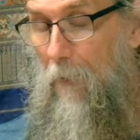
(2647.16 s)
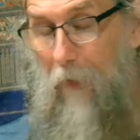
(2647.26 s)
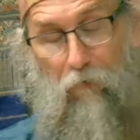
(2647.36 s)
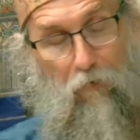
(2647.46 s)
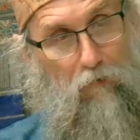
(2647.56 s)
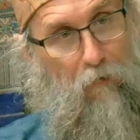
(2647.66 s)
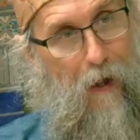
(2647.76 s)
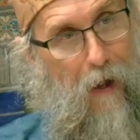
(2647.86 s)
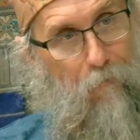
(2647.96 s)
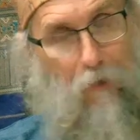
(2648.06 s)
it's such an
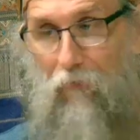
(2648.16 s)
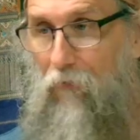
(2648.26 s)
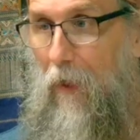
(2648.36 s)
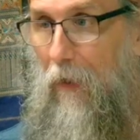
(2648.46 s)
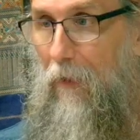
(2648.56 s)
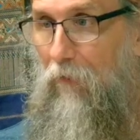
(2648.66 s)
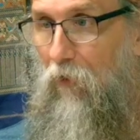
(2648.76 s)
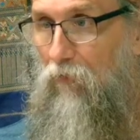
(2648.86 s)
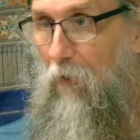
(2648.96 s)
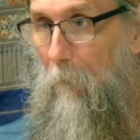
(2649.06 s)
obvious thing and it's
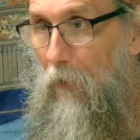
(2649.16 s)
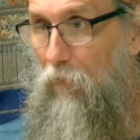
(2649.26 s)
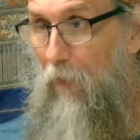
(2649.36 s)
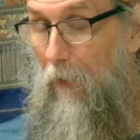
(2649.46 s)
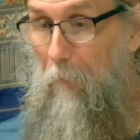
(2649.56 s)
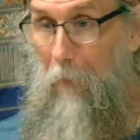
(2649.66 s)
such an abuse thing. And